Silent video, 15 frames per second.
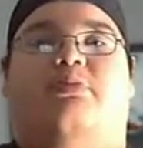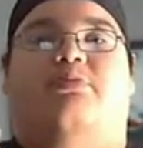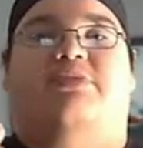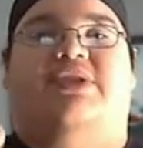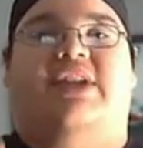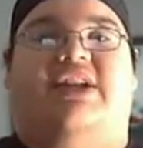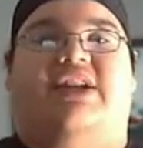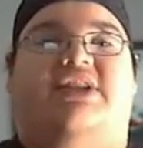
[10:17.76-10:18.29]

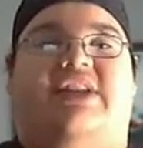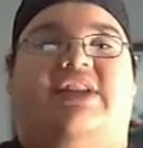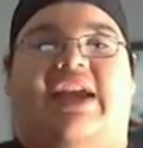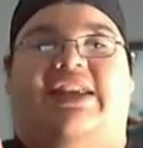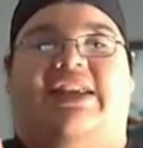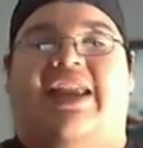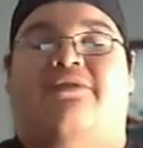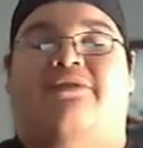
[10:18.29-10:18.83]
Dixon
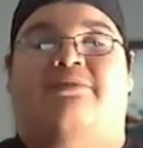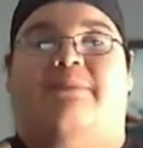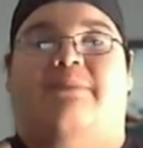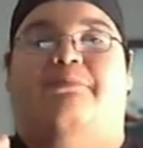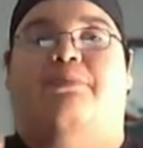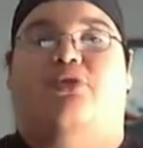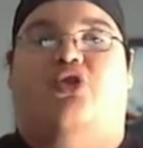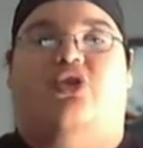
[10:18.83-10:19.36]
had never been
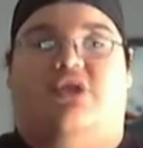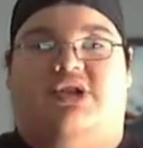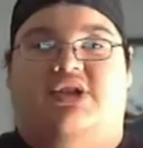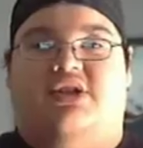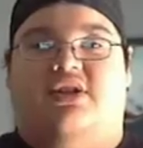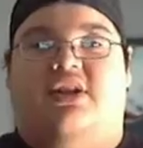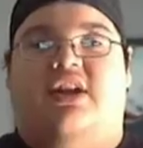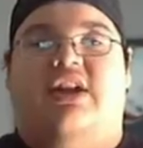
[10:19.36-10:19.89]

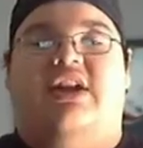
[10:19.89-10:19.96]
pushed.